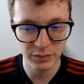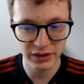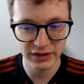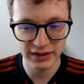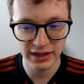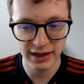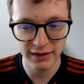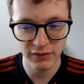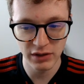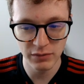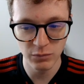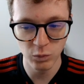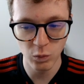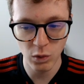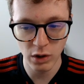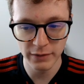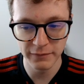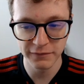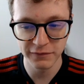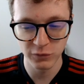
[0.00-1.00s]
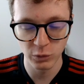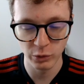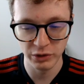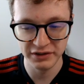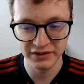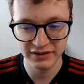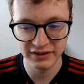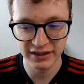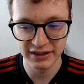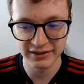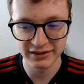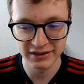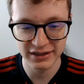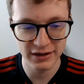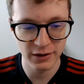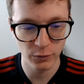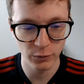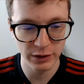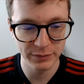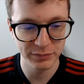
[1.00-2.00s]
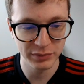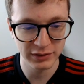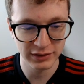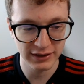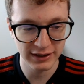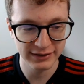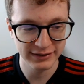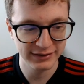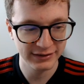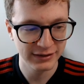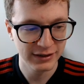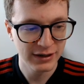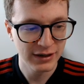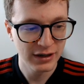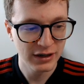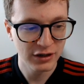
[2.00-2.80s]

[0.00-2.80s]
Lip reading: but they have a 146 ERA plus.